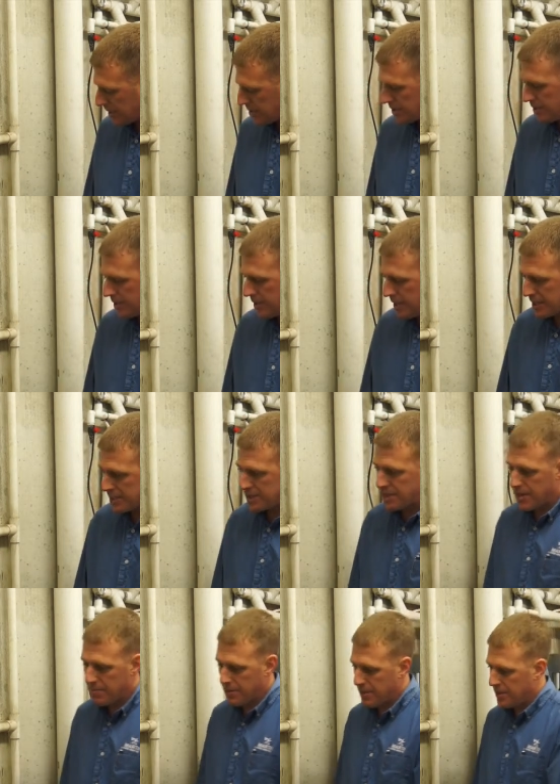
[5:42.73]
So the next
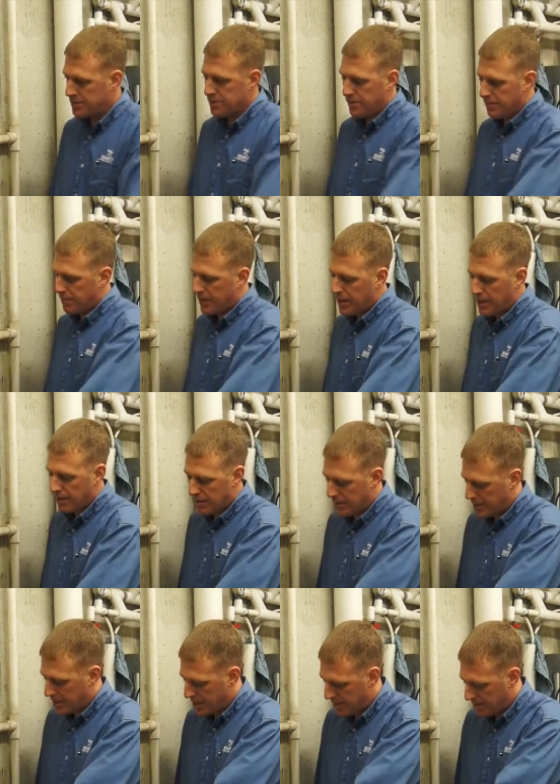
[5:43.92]
step is to fire the
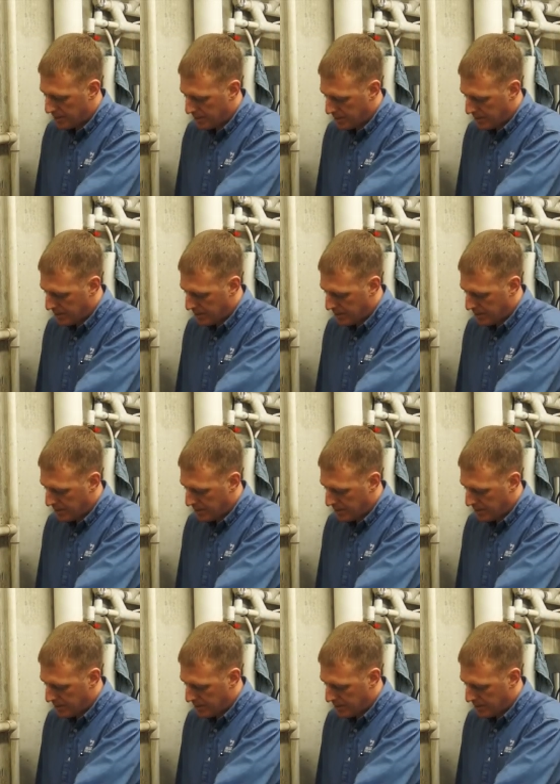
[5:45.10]
thing up.